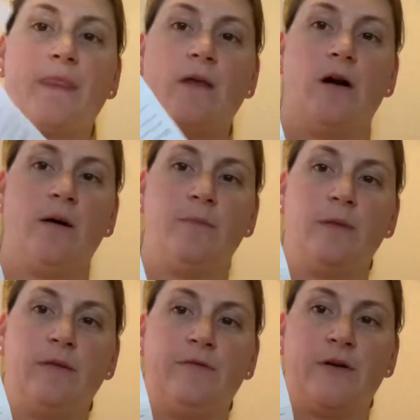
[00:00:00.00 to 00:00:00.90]

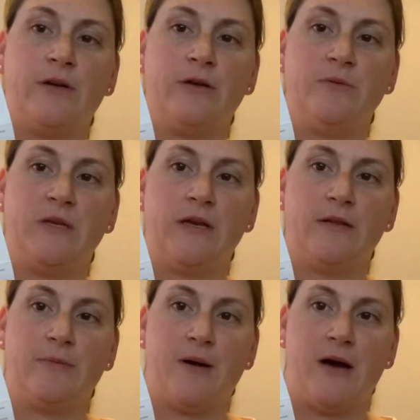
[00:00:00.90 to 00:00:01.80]
um, for using
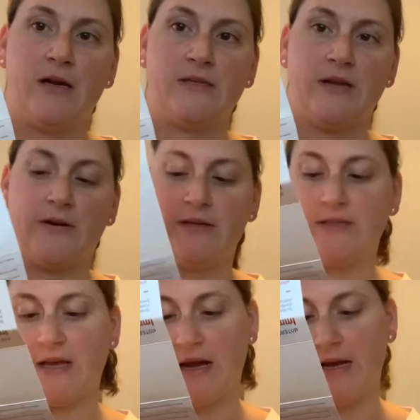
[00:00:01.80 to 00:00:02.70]
the products that are
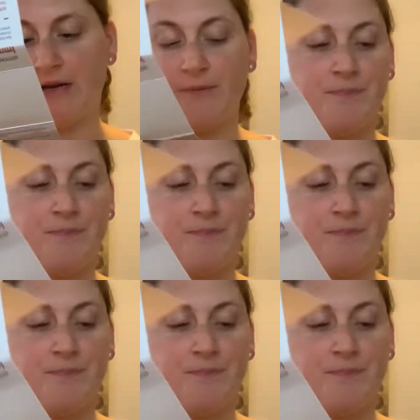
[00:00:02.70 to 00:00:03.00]
inside.